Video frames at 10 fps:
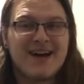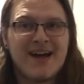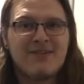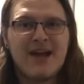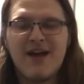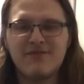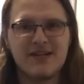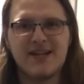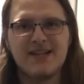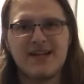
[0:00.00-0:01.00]
I don't have to
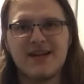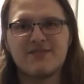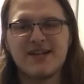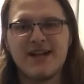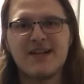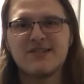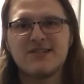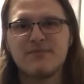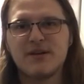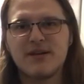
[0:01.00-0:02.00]
get anything else. And it has a
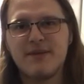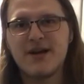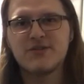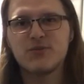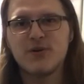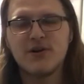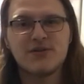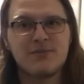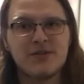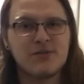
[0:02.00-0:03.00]
stability masterwork
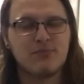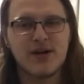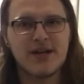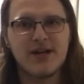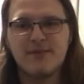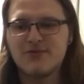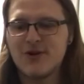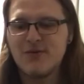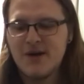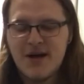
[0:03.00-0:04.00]
to basically bring it up.
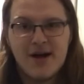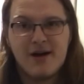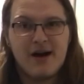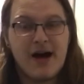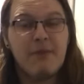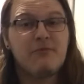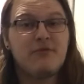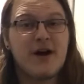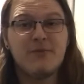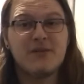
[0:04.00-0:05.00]
So I'm
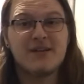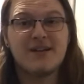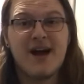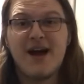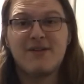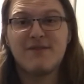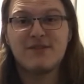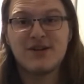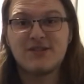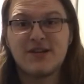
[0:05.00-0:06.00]
fine with it. I don't have to
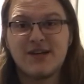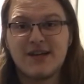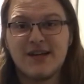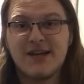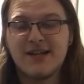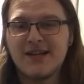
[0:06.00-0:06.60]
touch that gun again.